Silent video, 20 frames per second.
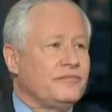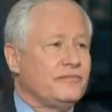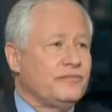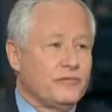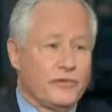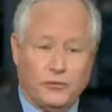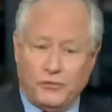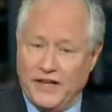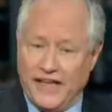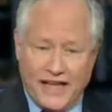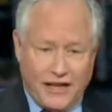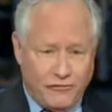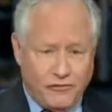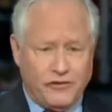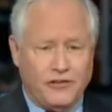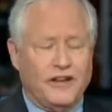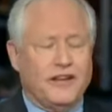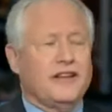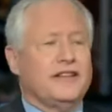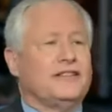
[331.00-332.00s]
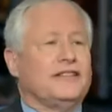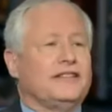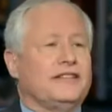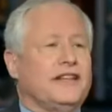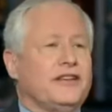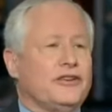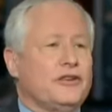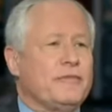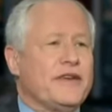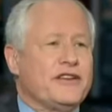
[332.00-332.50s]
great. Well, we'll have her on.
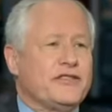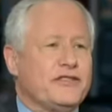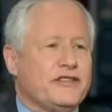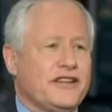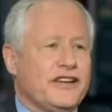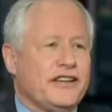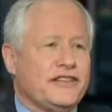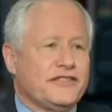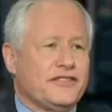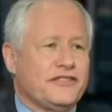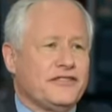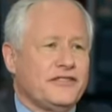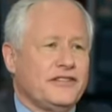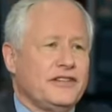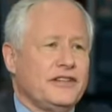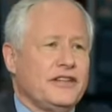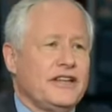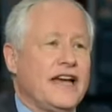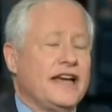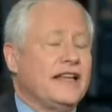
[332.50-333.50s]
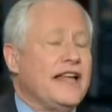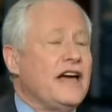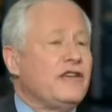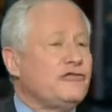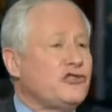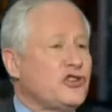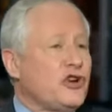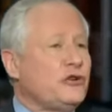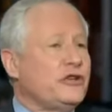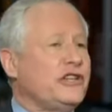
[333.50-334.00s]
We're, her I'm Have her we on.
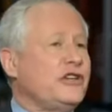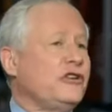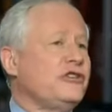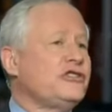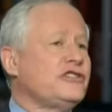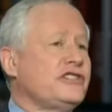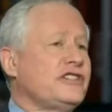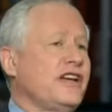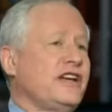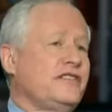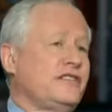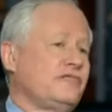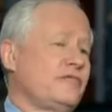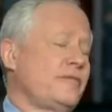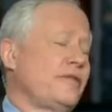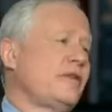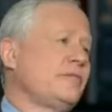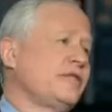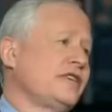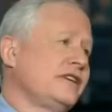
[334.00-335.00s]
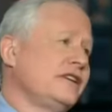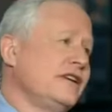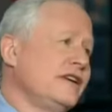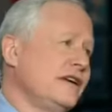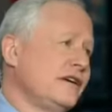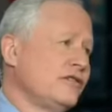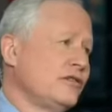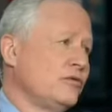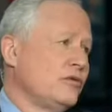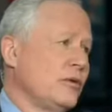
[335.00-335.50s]
have Joni Ernst on, the Republican,
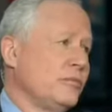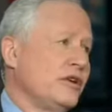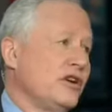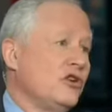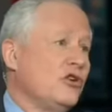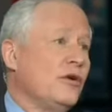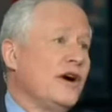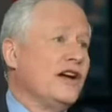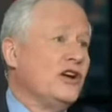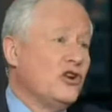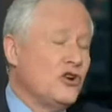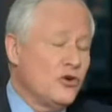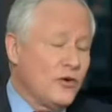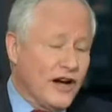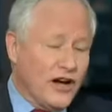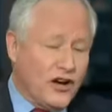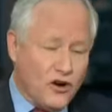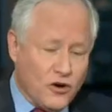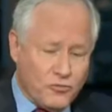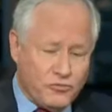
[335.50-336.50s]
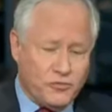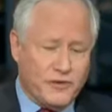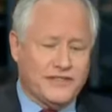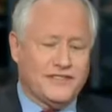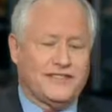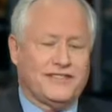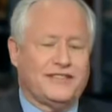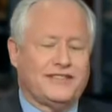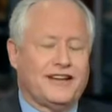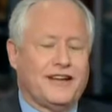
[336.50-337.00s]
the I woman who I, who I hope
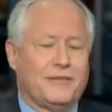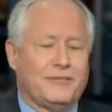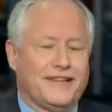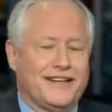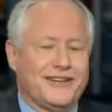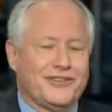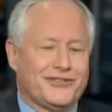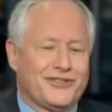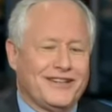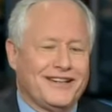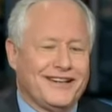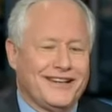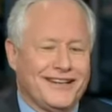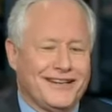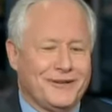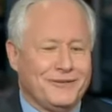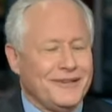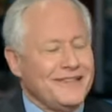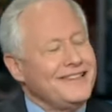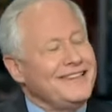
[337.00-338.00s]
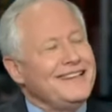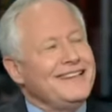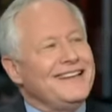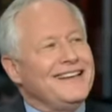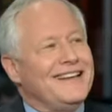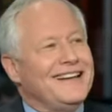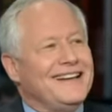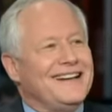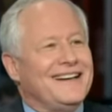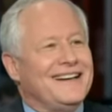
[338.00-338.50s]
wins the nomination in Iowa. Have
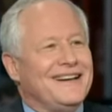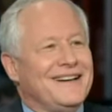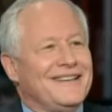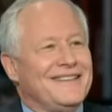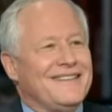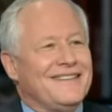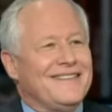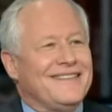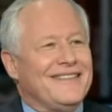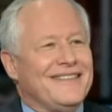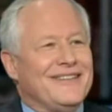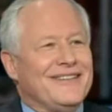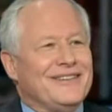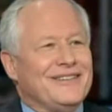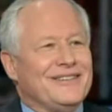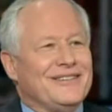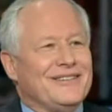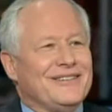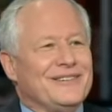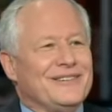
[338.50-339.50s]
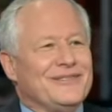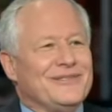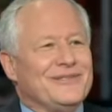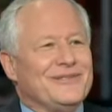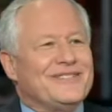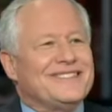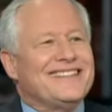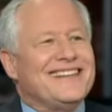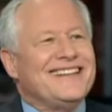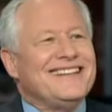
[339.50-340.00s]
you seen uh, the independent ad?
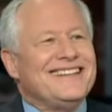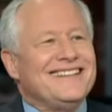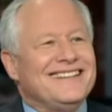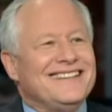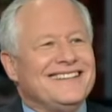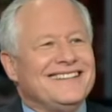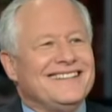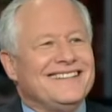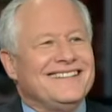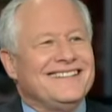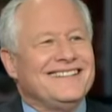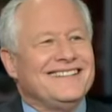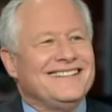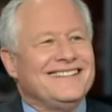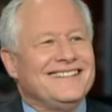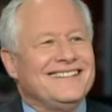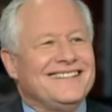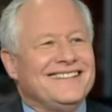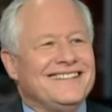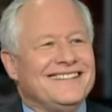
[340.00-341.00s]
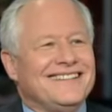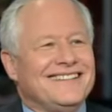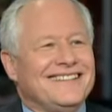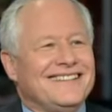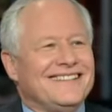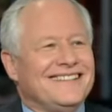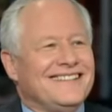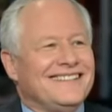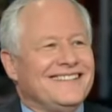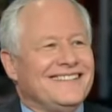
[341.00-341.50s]
What's yeah. that? We need to show you have the you
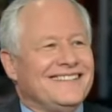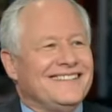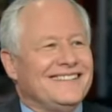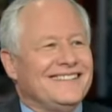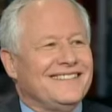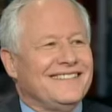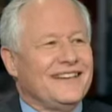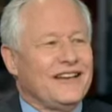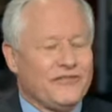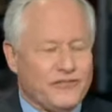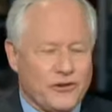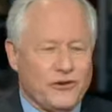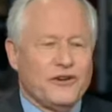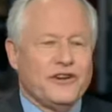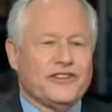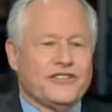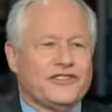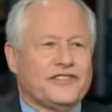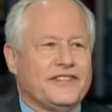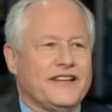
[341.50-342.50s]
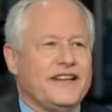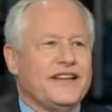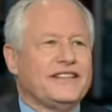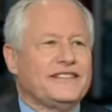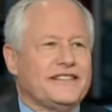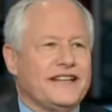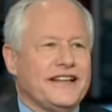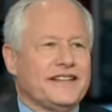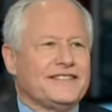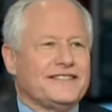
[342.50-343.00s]
independent who's running. Of course, yes,